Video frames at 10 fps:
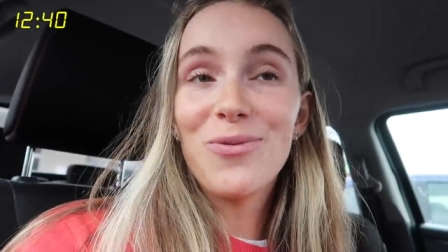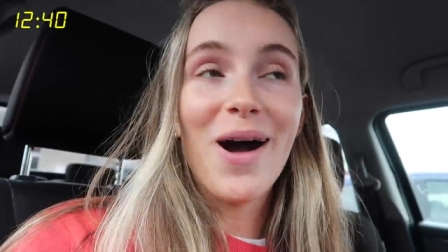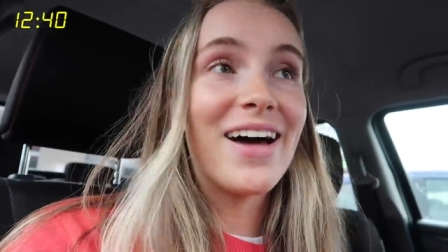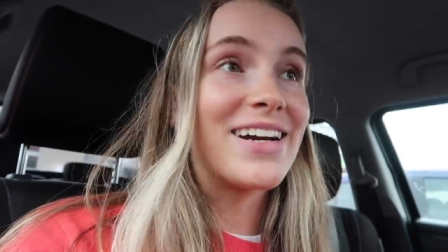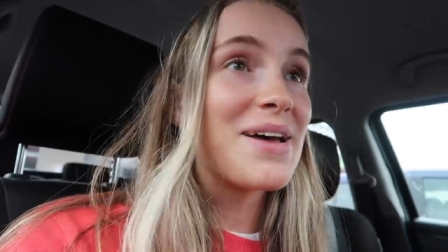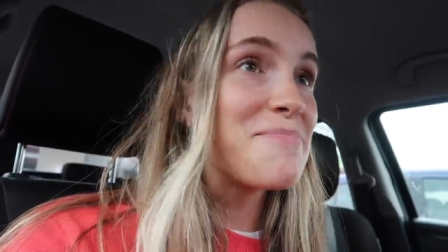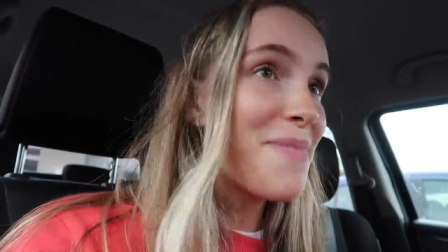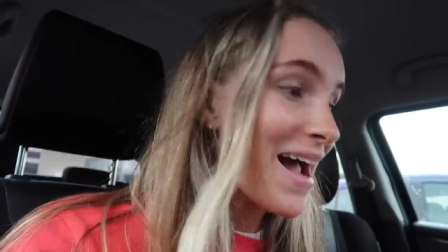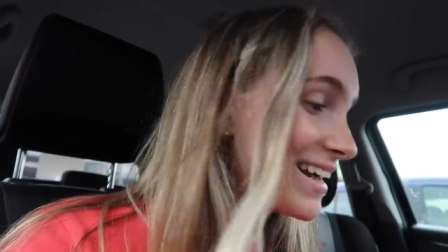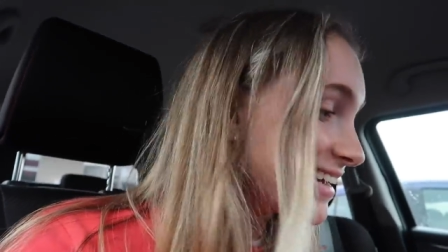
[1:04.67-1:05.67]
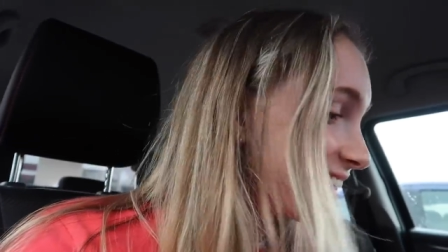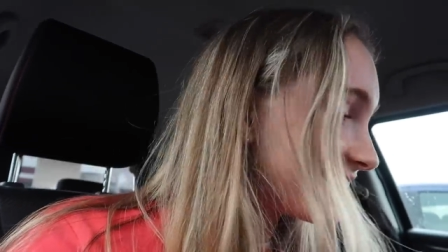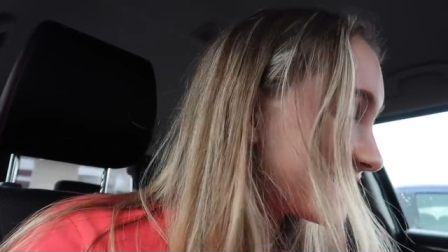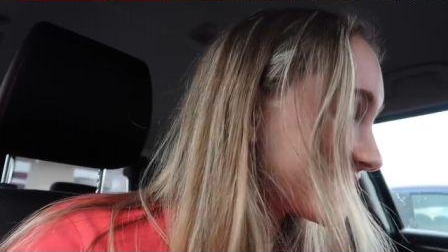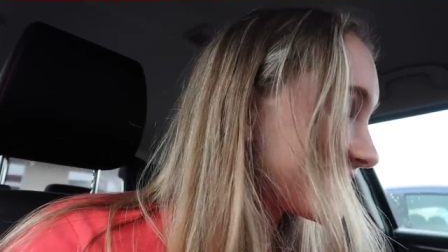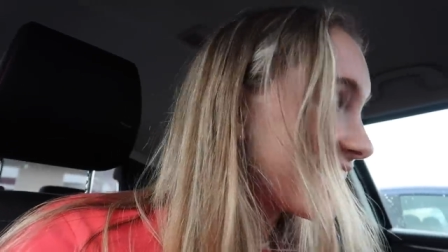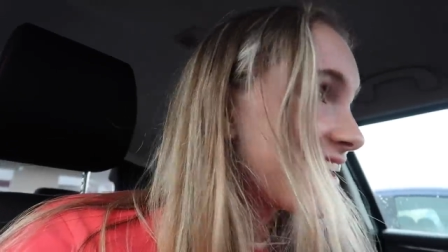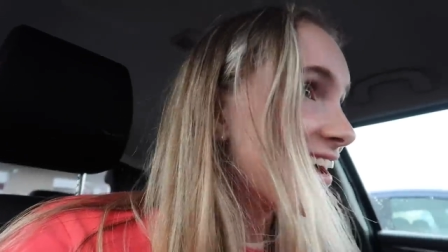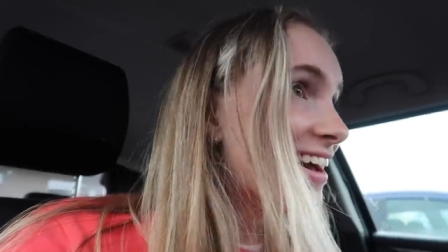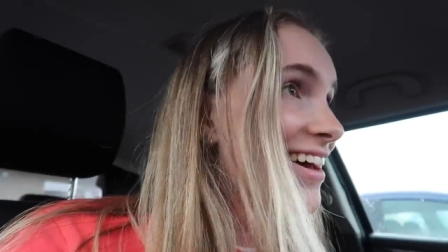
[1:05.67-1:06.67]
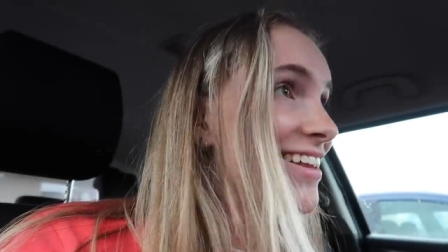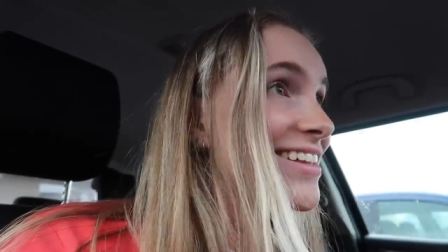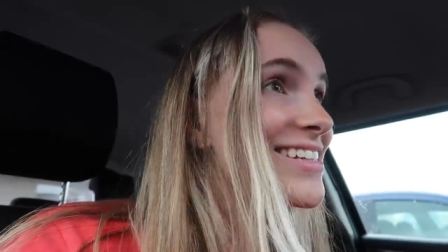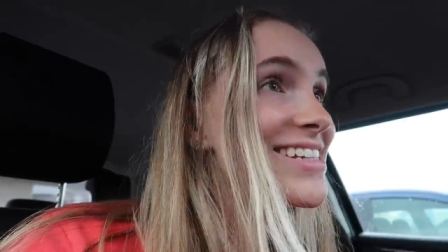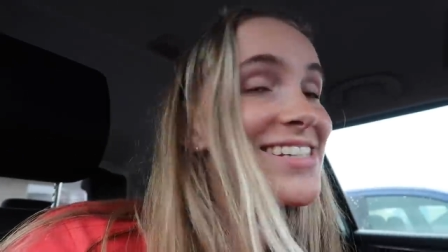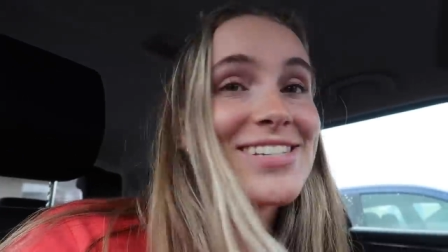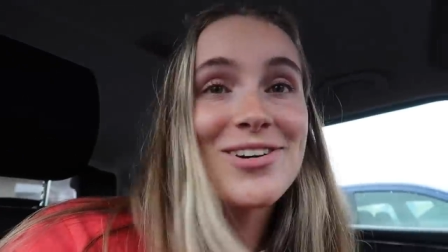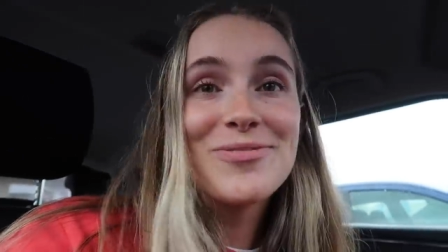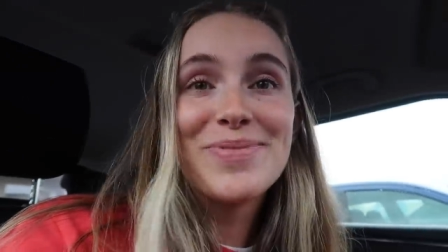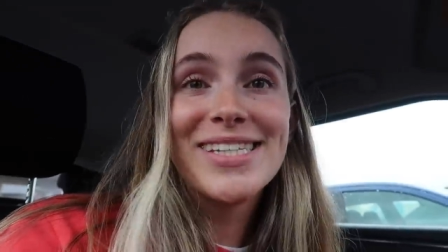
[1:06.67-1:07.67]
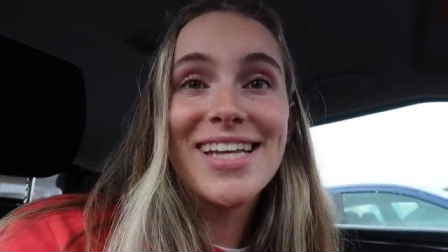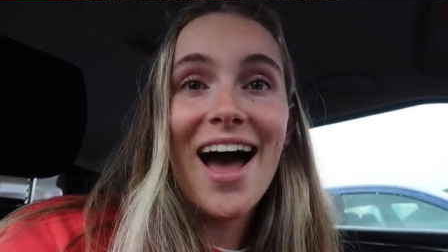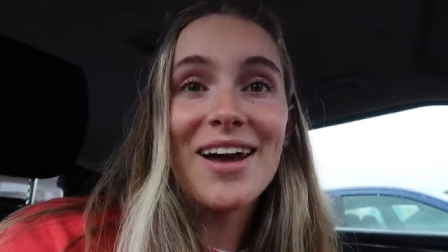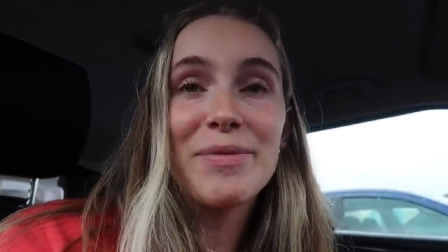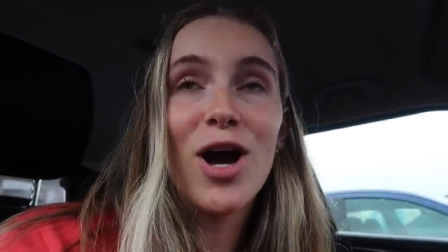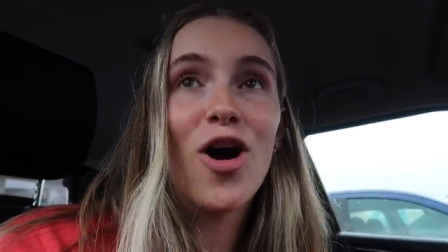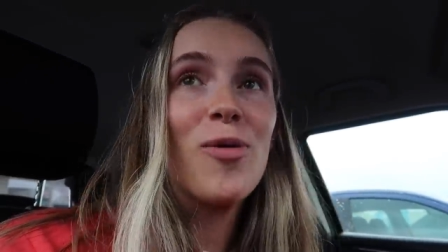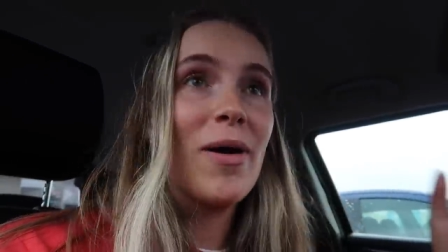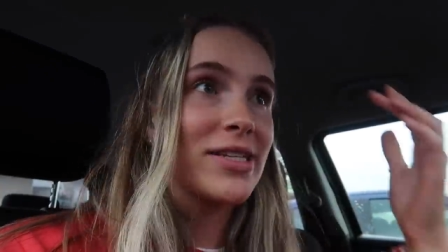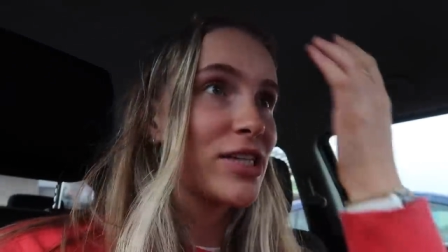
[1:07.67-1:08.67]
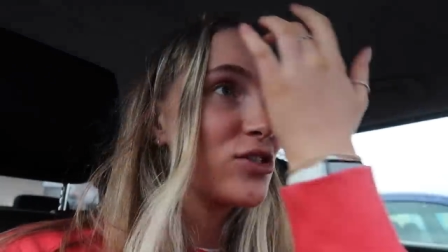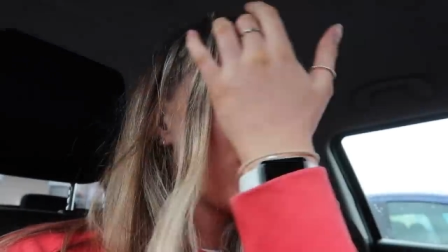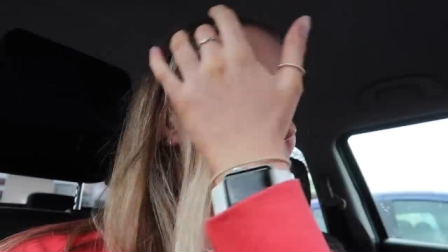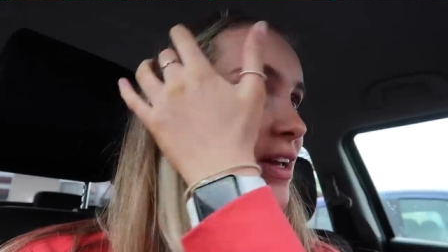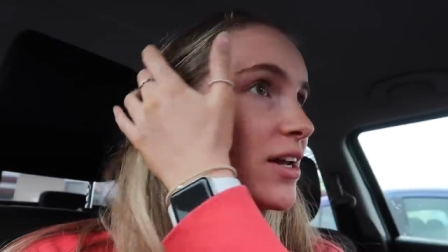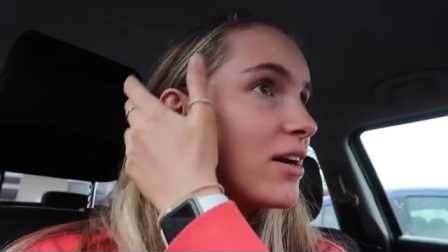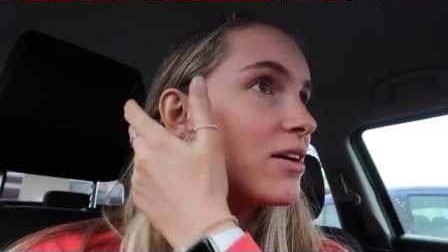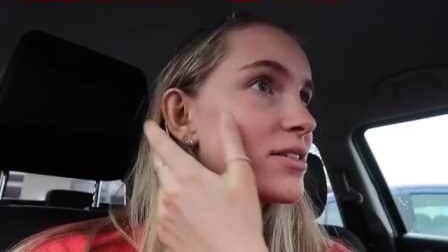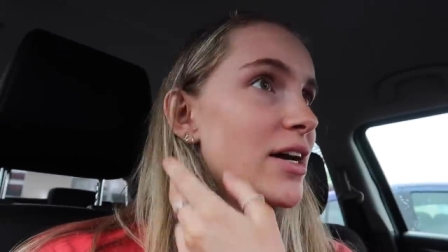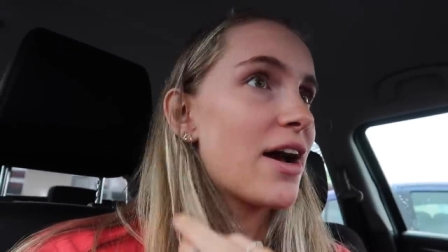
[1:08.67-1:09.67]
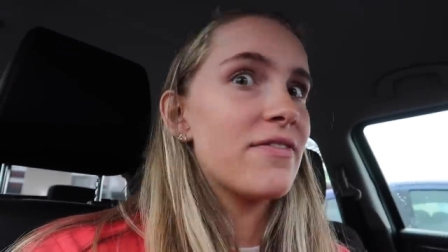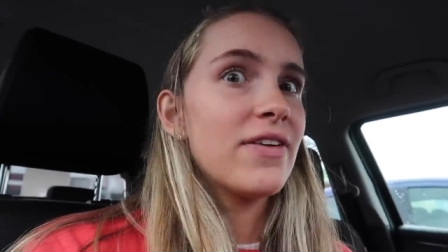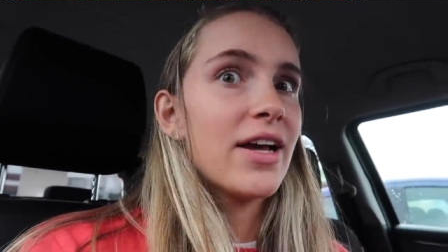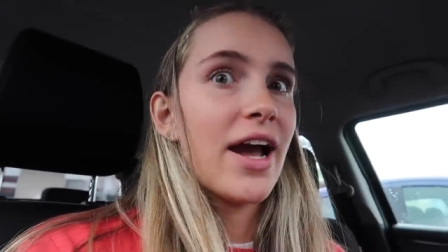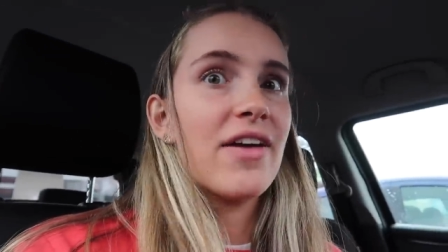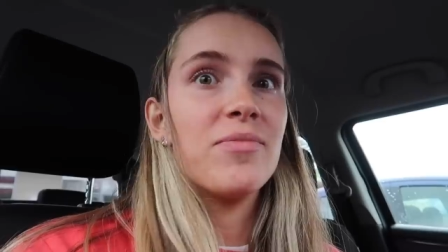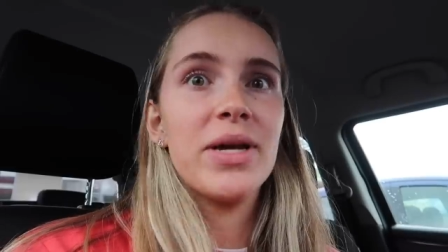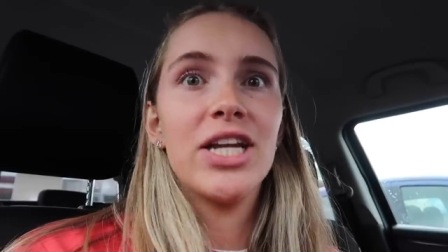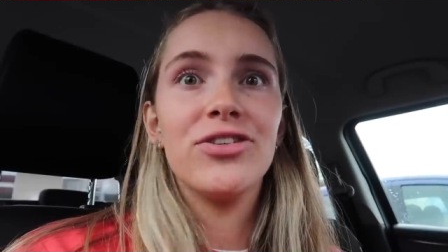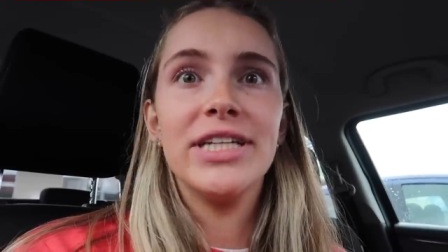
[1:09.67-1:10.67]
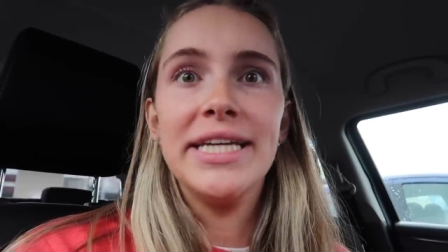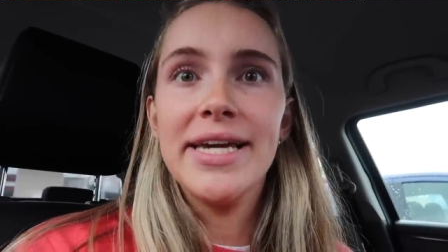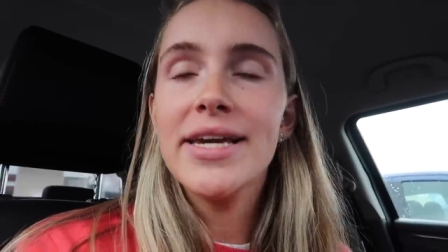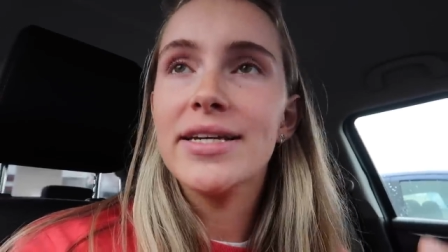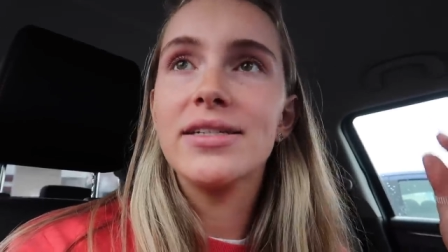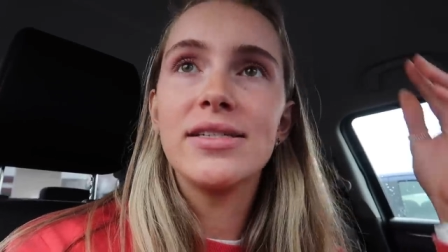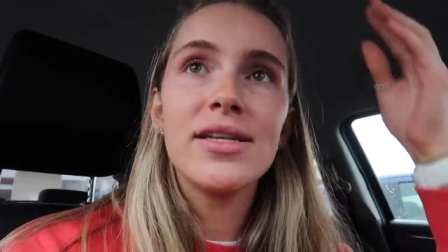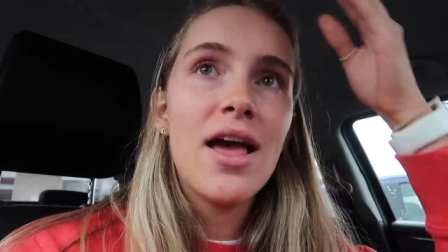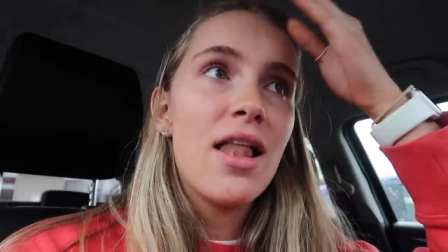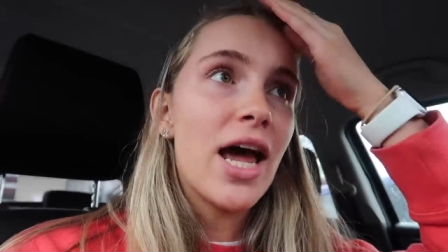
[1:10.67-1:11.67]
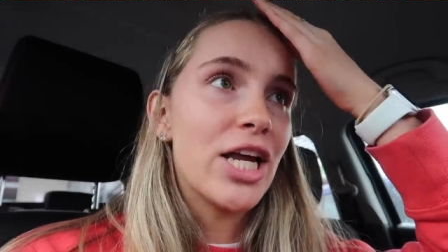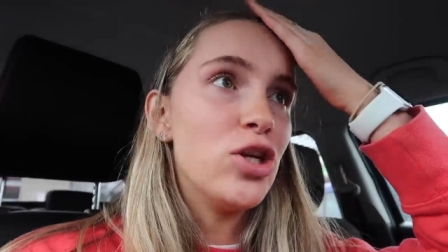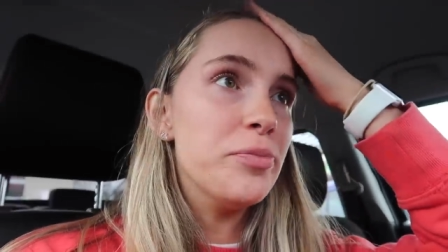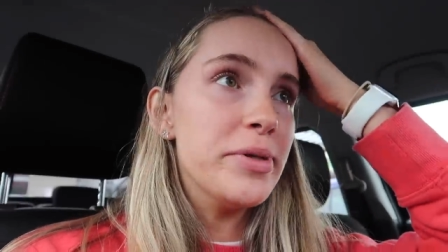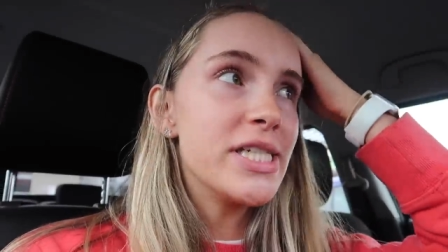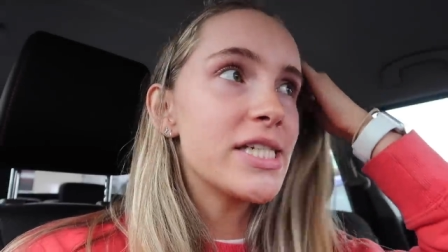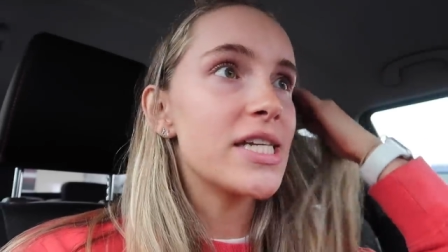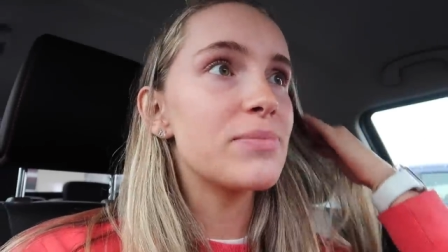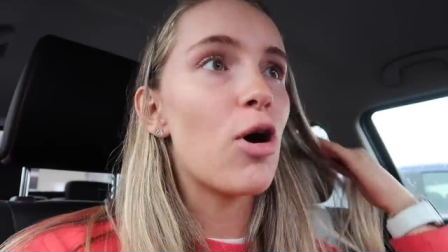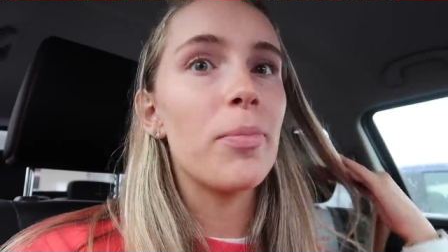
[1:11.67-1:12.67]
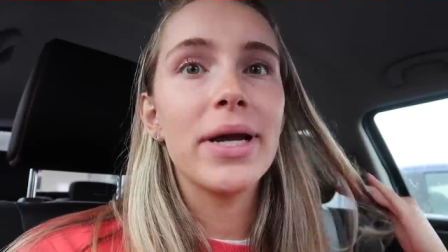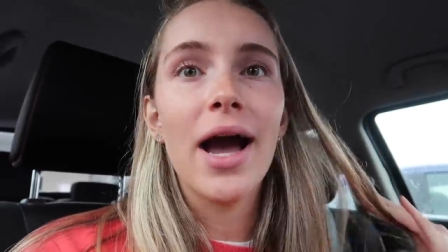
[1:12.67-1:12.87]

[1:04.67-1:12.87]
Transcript: to 1, and I made it! This is so bizarre to be home. I was like driving in and I was like, I feel like I haven't been here in years. Like new businesses popping